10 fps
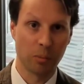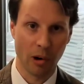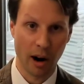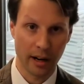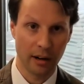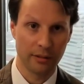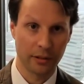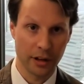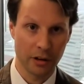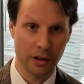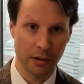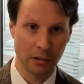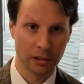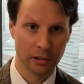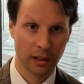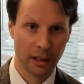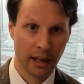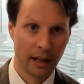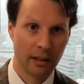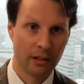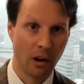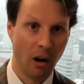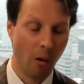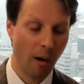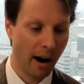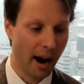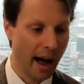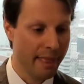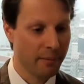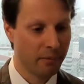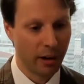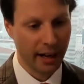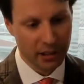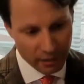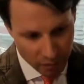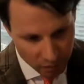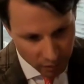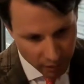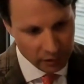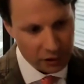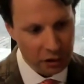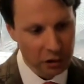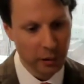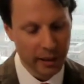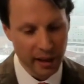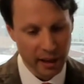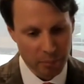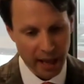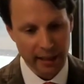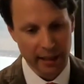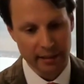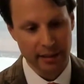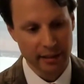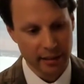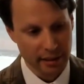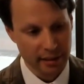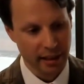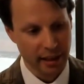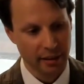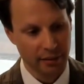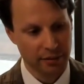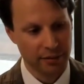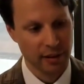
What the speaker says: broad enough for your use? So what I'll do in many instances, if